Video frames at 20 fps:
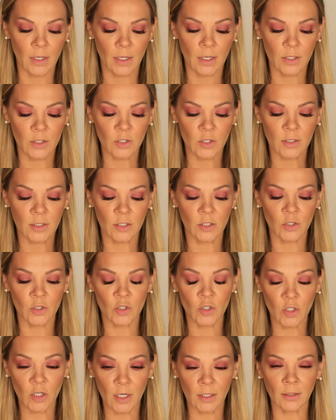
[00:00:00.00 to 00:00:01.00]
and just
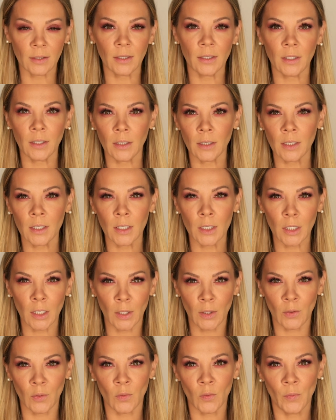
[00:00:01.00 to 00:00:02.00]
gently
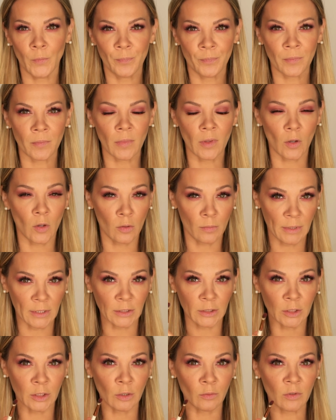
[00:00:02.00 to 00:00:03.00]
go on
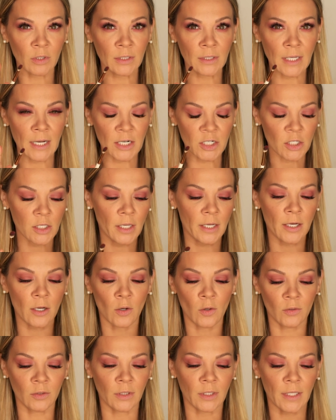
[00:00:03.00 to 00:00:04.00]
my lower lash line
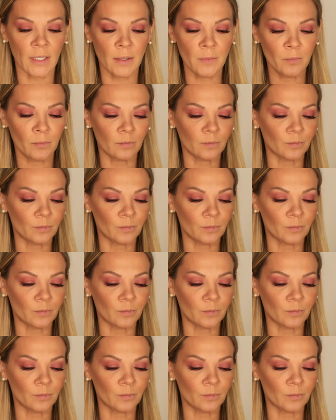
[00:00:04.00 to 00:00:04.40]
only